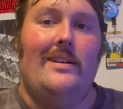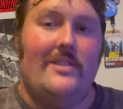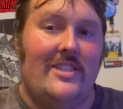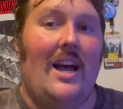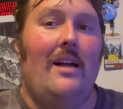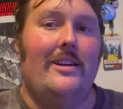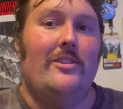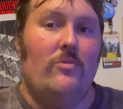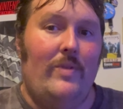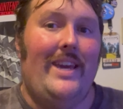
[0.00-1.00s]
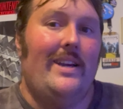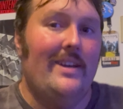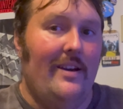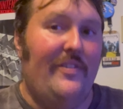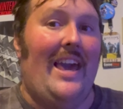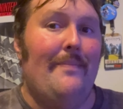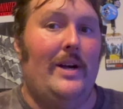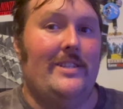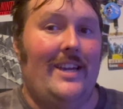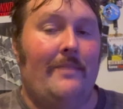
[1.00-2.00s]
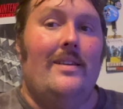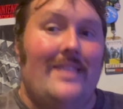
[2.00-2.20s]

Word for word: Solid week game hunting.